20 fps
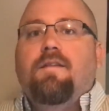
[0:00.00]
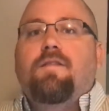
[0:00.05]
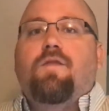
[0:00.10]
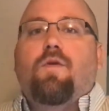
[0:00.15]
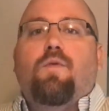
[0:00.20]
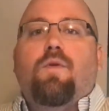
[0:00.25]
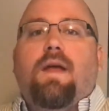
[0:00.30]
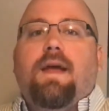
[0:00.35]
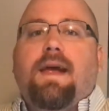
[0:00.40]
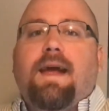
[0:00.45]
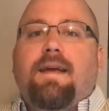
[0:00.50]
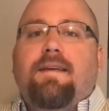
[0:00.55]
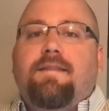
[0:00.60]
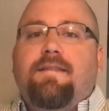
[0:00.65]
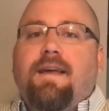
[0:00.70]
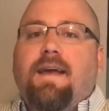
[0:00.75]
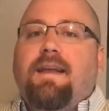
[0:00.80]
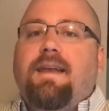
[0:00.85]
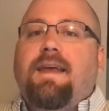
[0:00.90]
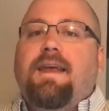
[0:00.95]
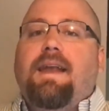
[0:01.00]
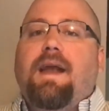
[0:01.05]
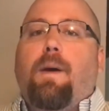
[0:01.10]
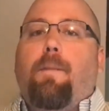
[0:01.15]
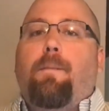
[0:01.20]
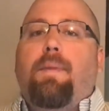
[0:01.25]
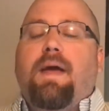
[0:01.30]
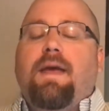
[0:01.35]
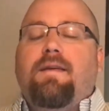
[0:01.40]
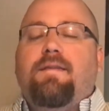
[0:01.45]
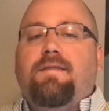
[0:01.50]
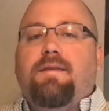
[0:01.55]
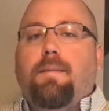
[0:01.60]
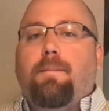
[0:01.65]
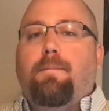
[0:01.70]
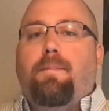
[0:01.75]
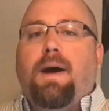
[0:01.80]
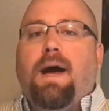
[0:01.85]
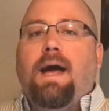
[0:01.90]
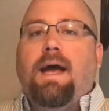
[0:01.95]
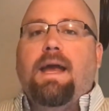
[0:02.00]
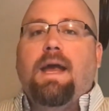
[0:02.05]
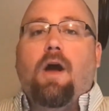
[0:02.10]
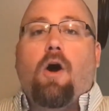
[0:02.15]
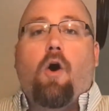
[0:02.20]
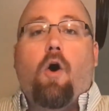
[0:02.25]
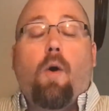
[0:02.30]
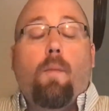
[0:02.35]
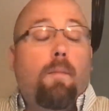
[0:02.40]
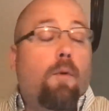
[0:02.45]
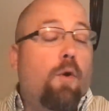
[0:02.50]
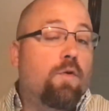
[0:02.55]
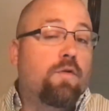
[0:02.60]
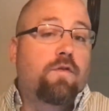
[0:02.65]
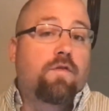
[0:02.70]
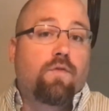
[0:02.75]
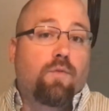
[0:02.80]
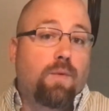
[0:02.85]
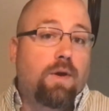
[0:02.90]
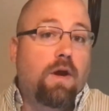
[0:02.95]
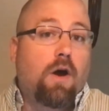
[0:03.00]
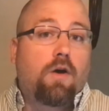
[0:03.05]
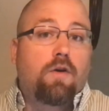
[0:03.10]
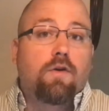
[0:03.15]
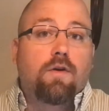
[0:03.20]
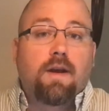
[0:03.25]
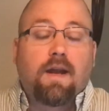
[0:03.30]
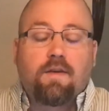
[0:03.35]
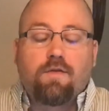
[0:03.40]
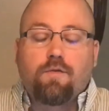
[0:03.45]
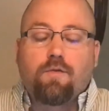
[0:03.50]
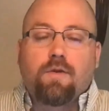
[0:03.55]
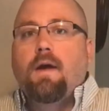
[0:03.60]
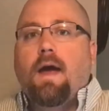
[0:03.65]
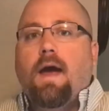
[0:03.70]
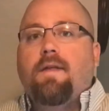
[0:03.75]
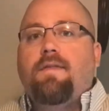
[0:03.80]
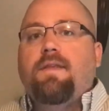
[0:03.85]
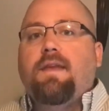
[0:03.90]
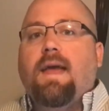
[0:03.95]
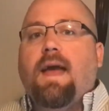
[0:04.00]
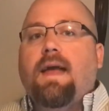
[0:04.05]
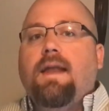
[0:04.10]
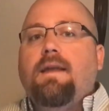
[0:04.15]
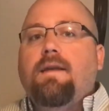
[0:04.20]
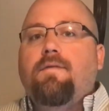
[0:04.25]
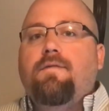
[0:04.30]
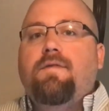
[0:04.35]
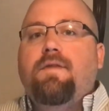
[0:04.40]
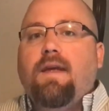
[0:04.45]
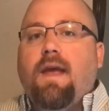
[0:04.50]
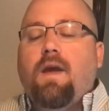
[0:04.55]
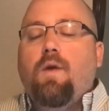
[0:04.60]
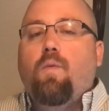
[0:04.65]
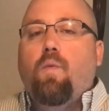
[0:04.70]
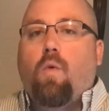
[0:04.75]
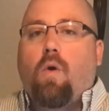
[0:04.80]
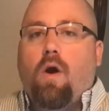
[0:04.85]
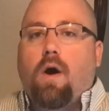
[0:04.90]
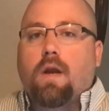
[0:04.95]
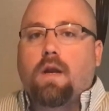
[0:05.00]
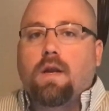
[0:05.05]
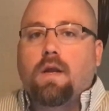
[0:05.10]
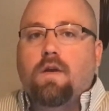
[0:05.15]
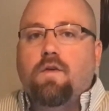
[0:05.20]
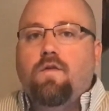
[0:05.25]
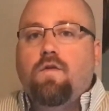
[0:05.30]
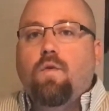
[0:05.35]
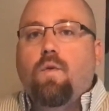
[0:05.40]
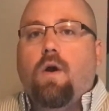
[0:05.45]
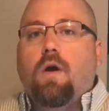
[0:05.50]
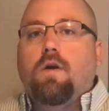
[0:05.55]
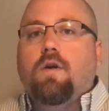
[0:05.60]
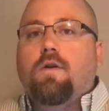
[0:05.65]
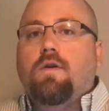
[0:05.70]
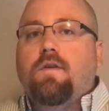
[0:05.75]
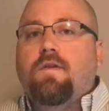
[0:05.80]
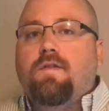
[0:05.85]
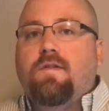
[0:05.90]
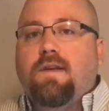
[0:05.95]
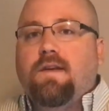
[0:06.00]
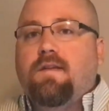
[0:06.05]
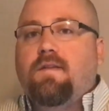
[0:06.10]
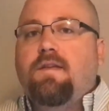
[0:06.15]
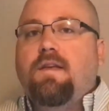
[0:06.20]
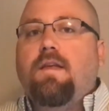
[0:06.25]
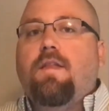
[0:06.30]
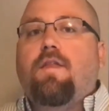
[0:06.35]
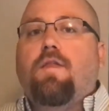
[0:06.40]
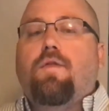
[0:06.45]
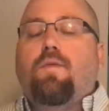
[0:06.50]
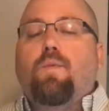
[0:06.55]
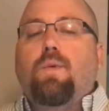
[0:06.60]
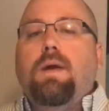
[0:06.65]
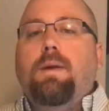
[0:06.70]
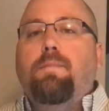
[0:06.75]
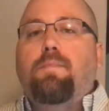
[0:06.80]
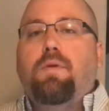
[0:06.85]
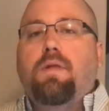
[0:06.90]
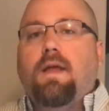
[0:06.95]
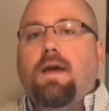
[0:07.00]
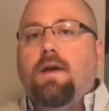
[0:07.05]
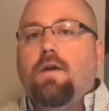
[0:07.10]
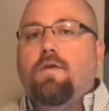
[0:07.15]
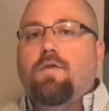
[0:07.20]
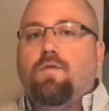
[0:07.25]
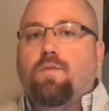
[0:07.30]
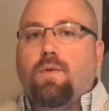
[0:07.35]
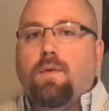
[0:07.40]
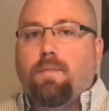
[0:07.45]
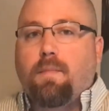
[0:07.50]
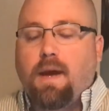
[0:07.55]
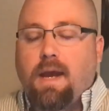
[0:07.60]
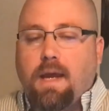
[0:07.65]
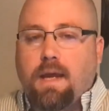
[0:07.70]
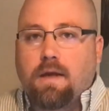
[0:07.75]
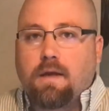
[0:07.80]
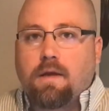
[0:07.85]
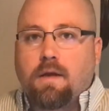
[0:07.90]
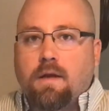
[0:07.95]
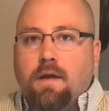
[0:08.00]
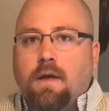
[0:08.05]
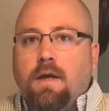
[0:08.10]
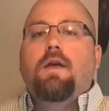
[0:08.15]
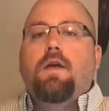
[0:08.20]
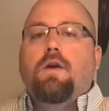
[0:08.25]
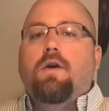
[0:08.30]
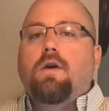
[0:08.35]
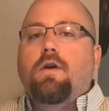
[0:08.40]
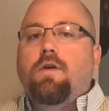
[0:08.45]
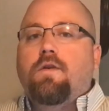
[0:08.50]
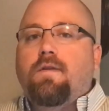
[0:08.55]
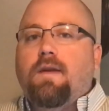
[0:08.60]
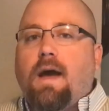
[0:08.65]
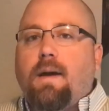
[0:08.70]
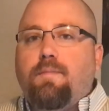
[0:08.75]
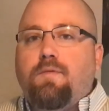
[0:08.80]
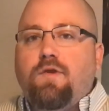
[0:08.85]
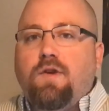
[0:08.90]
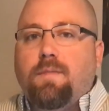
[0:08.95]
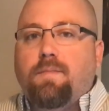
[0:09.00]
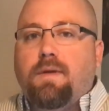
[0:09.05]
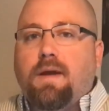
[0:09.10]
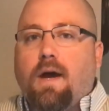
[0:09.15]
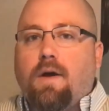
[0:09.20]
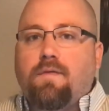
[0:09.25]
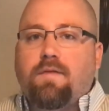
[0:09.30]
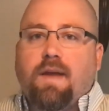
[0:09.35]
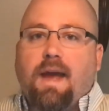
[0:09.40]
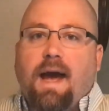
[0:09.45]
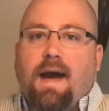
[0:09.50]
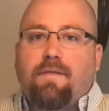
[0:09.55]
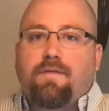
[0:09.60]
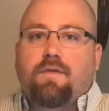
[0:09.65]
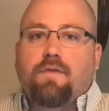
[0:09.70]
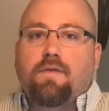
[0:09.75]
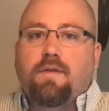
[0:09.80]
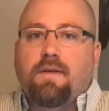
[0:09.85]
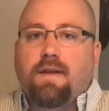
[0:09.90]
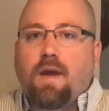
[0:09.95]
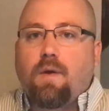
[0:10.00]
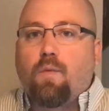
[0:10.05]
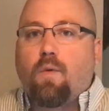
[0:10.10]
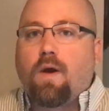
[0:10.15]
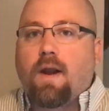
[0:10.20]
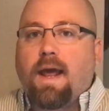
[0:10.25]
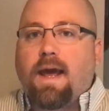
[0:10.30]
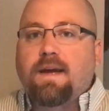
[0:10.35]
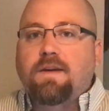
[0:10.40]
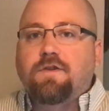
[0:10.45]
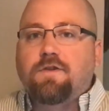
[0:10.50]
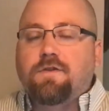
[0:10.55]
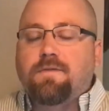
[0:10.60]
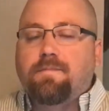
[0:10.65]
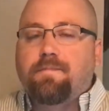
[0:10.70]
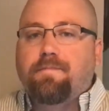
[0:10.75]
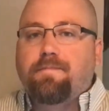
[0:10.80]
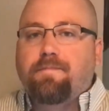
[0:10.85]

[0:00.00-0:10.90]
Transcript: So like I said, it outpaced it by almost 300 entries. At the end of day one, 263 players remain. Here are your top chip counts after the day one action.